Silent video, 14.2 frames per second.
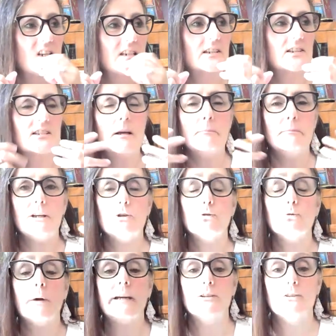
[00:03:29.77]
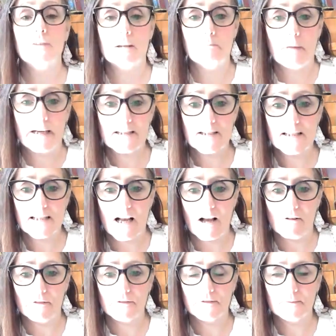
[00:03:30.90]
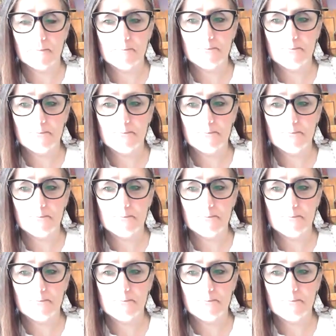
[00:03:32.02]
to something greater than myself.